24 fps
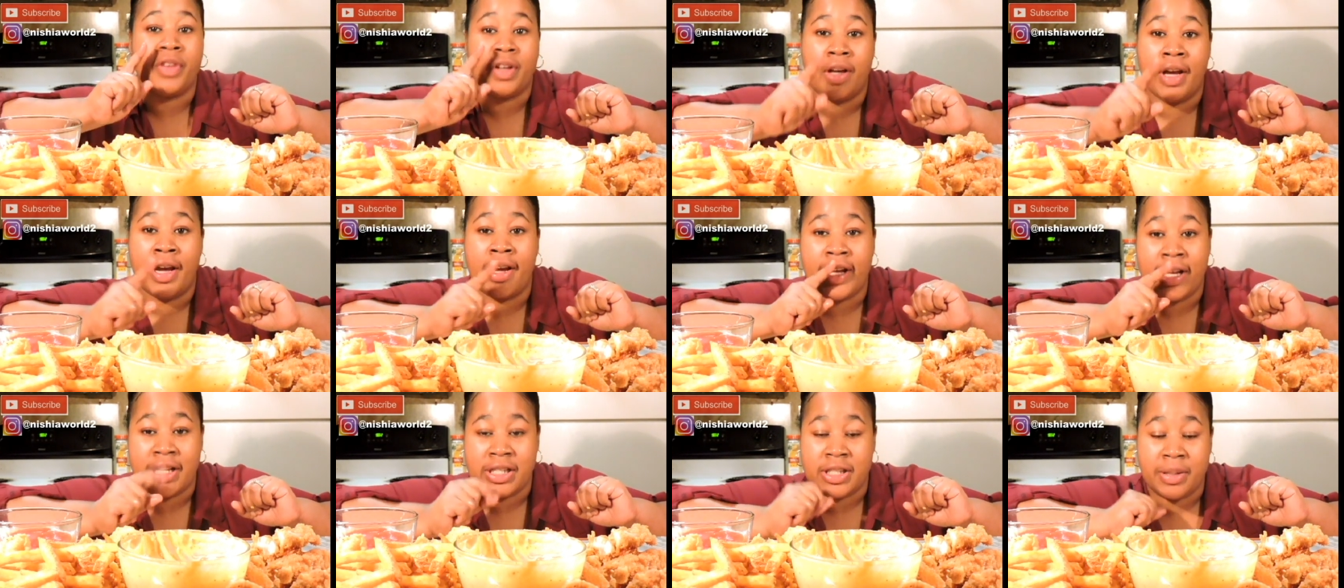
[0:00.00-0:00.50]

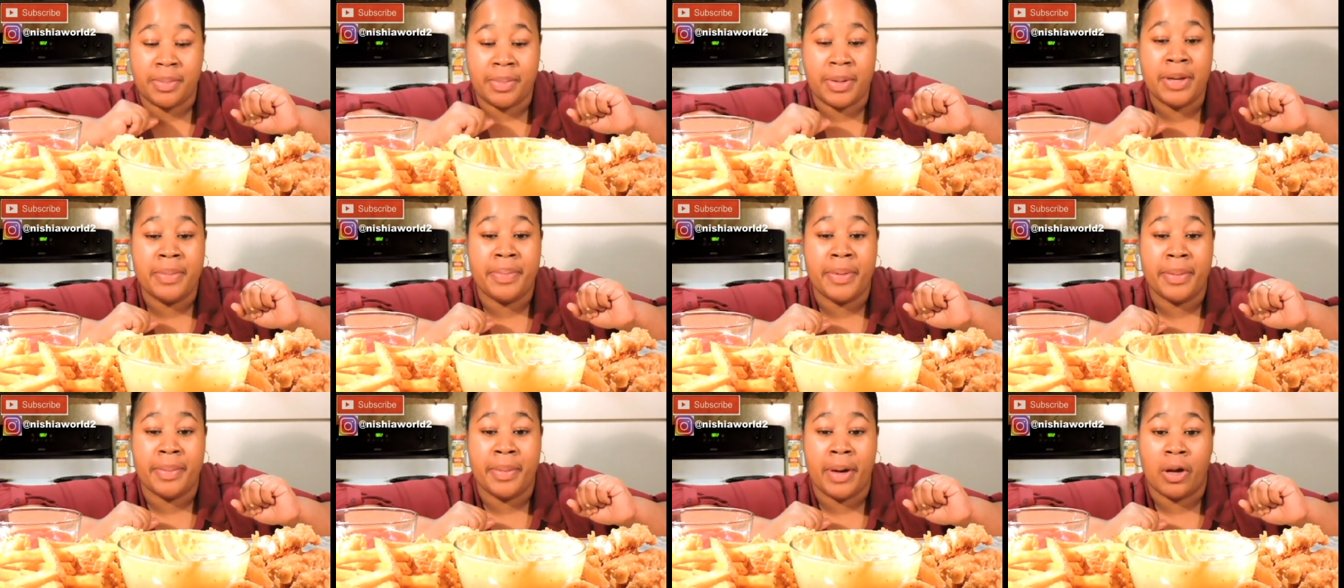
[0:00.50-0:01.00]
I got some
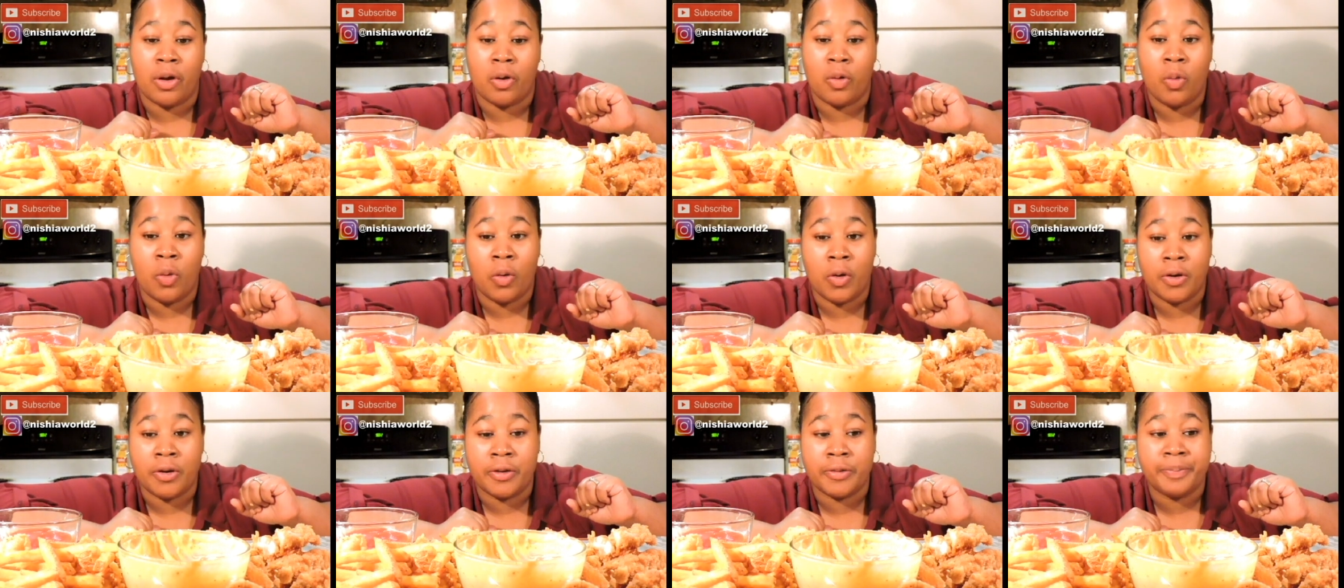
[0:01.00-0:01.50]
people in my
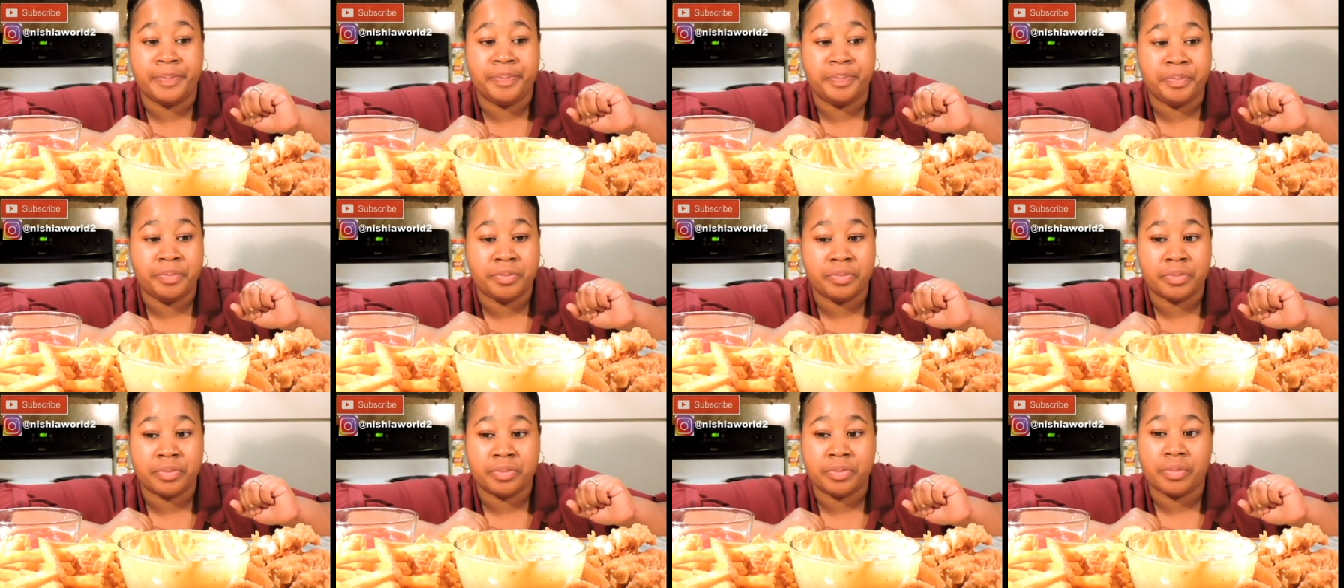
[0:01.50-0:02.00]
corner
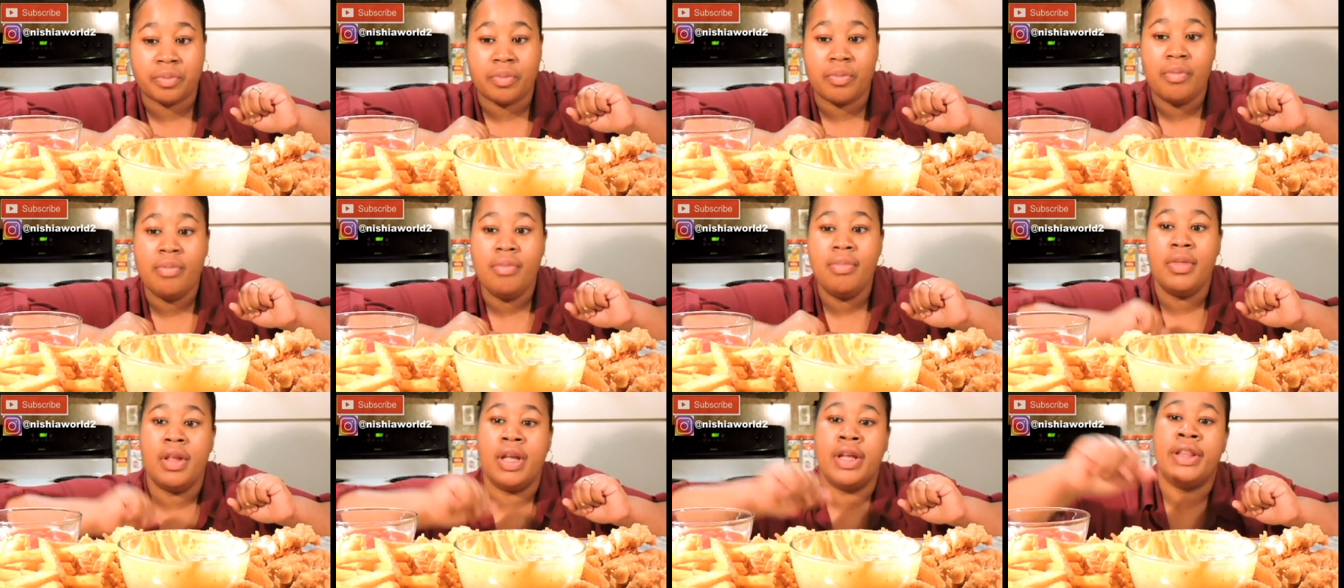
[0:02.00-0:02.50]

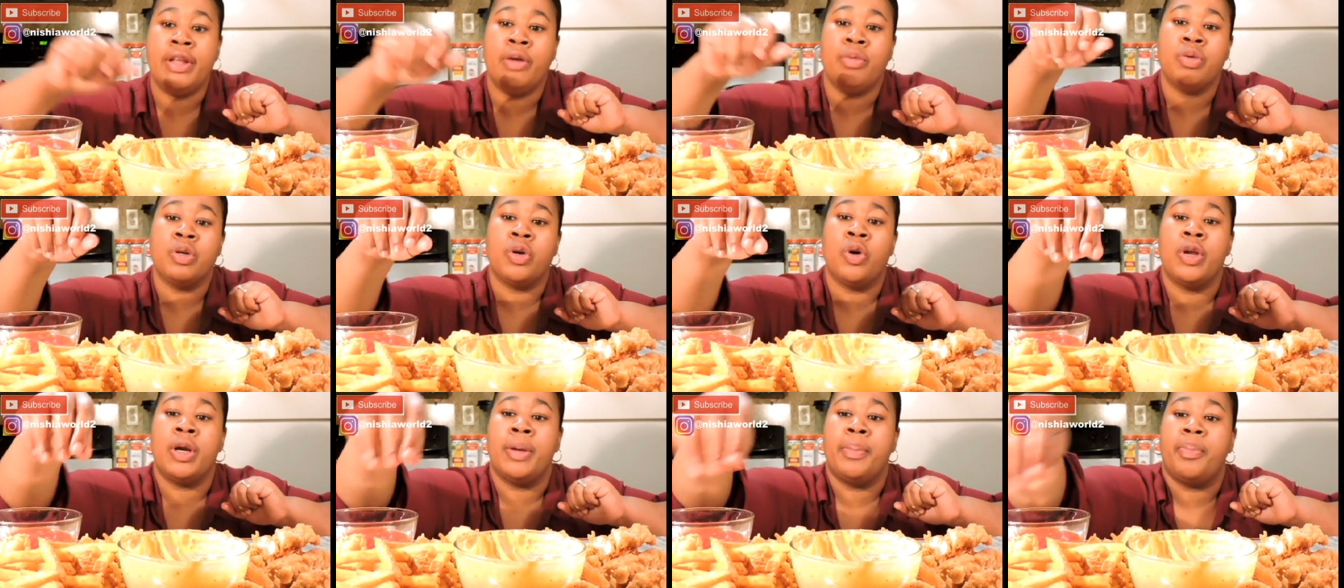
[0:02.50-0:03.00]
that were
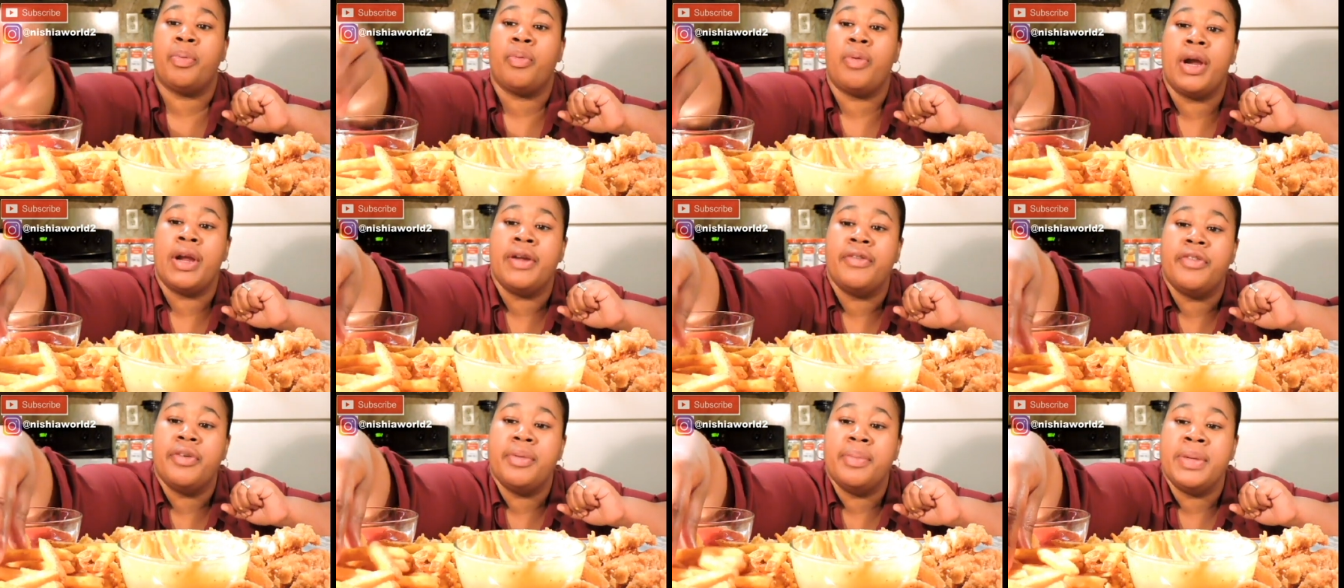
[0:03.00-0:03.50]
going to
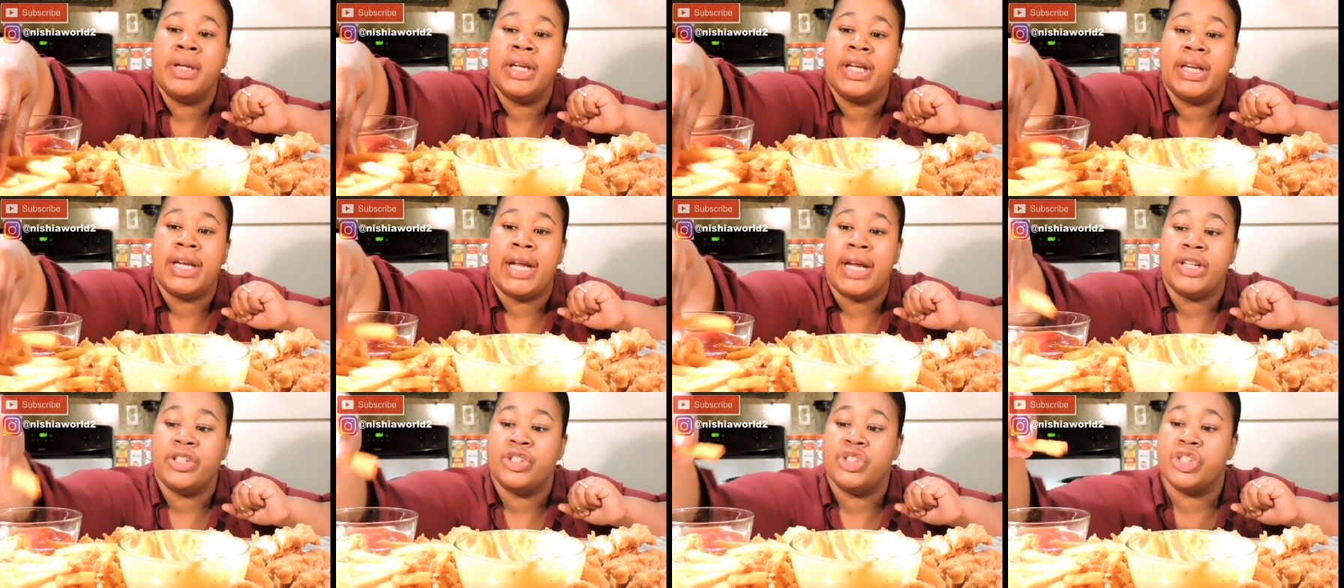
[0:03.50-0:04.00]
pray for me and
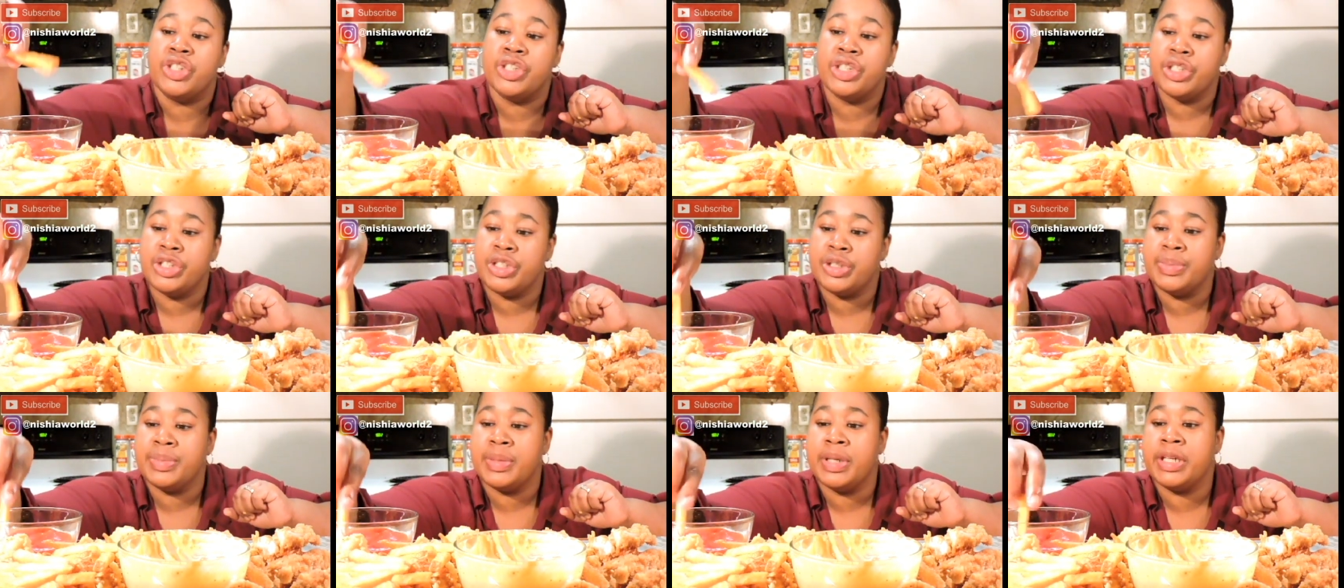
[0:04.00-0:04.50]
not
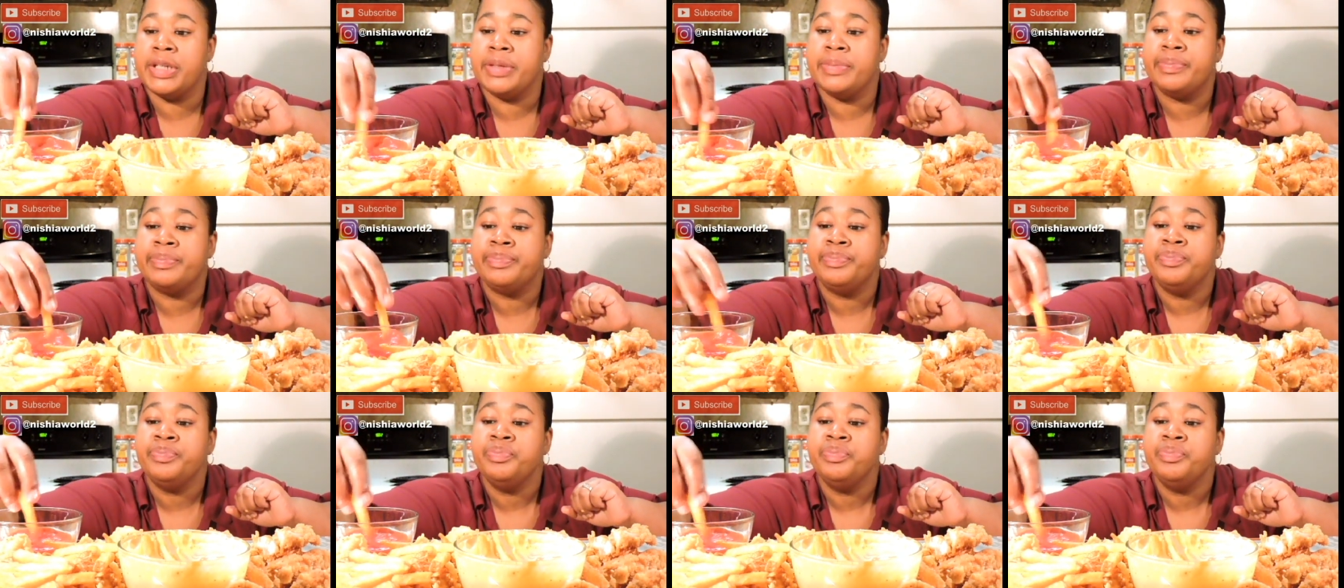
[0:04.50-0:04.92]
judge me.